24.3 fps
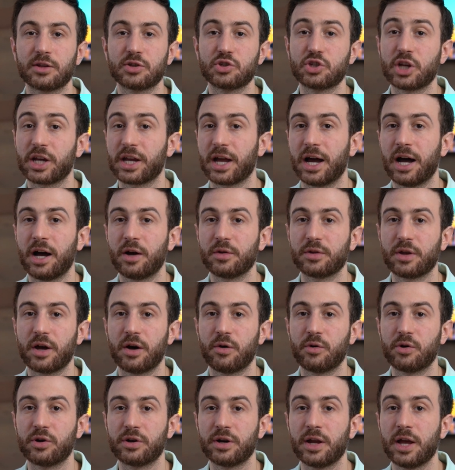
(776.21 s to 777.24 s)
check out
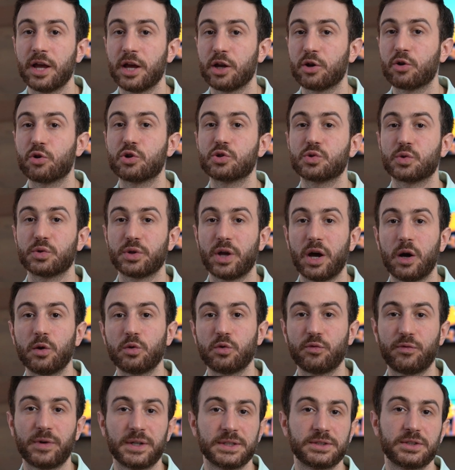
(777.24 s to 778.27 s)
our course on how to
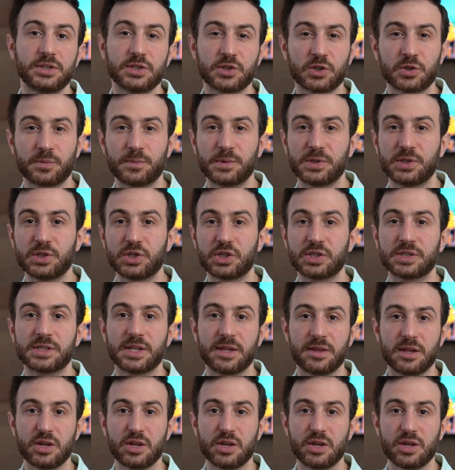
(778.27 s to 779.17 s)
find research positions in the